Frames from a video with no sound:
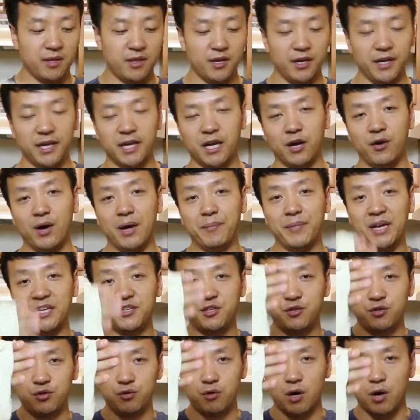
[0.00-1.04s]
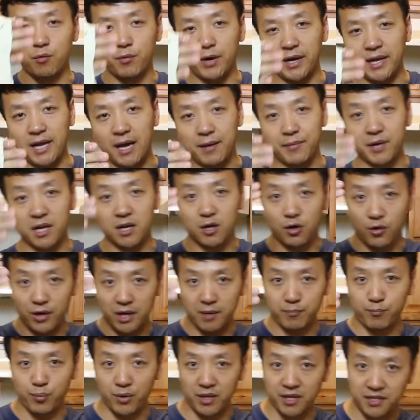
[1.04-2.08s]
There you go, I made two already. I'm gonna go
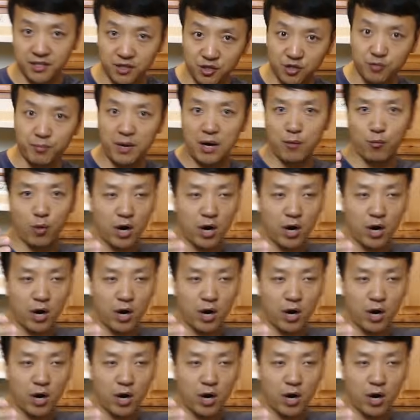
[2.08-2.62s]
ahead and put this into my